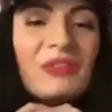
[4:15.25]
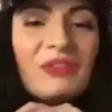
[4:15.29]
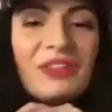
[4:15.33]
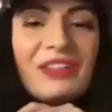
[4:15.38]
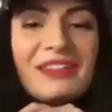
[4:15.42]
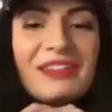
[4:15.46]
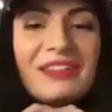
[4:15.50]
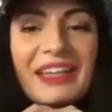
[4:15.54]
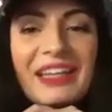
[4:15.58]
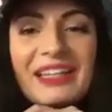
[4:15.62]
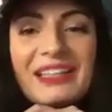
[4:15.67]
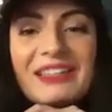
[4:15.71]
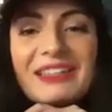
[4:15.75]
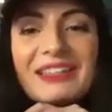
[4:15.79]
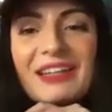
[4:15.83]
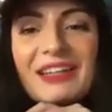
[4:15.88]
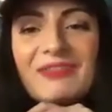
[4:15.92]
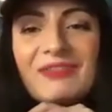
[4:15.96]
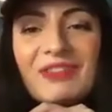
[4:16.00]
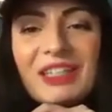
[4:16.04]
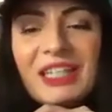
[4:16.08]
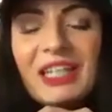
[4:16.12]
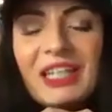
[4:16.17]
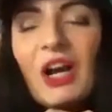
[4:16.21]
the second
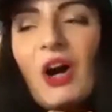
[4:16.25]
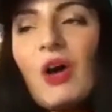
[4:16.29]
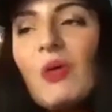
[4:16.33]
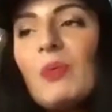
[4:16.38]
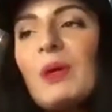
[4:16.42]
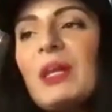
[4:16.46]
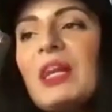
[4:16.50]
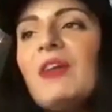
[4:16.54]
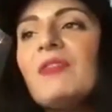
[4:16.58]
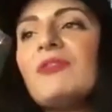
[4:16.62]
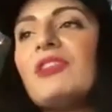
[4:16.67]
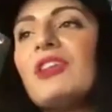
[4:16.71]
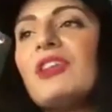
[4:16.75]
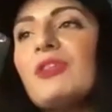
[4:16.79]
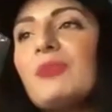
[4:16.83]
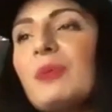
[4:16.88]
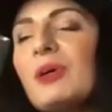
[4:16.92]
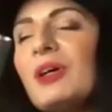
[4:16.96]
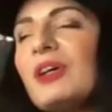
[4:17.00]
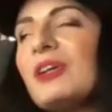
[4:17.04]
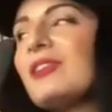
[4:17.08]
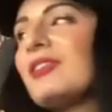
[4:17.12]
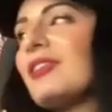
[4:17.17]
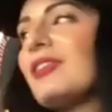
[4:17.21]
time running? Oh, we love this
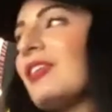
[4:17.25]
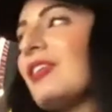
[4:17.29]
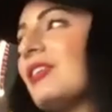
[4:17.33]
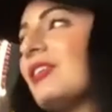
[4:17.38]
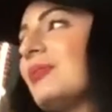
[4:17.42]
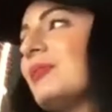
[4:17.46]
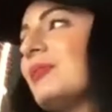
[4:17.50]
person. We